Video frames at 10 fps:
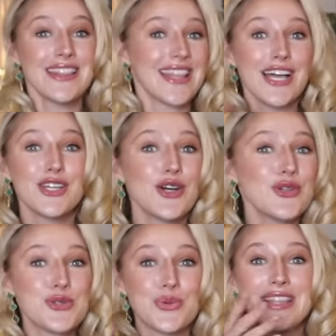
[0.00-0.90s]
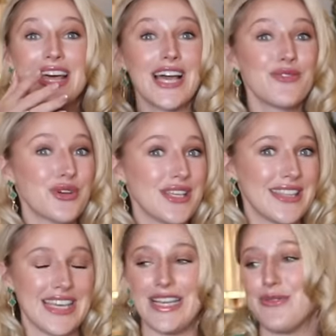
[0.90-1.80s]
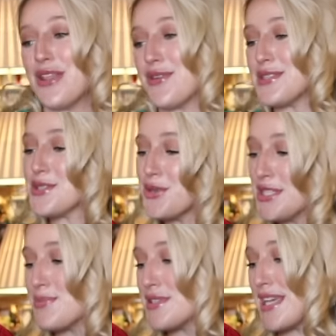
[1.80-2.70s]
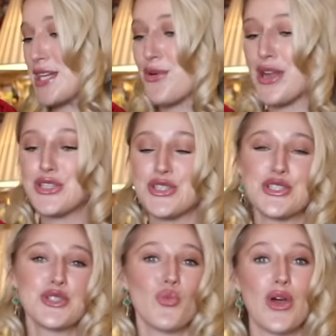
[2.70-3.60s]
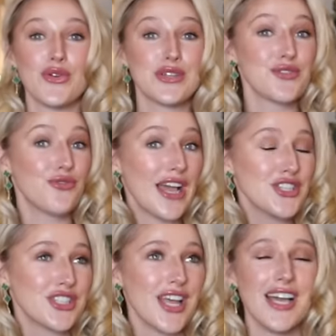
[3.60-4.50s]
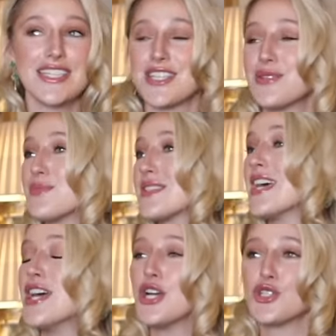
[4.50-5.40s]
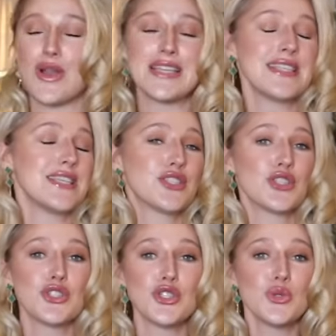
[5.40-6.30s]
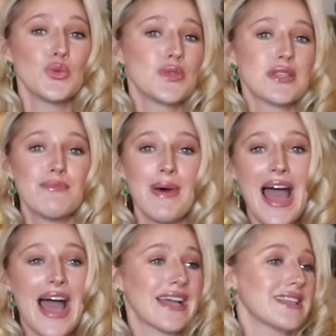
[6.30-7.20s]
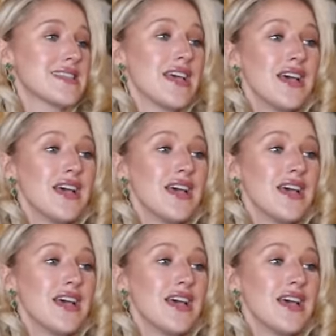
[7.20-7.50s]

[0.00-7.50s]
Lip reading: that goes with everything, whether it's Christmas decorations, whether it's fashion items, dresses, shoes, bags,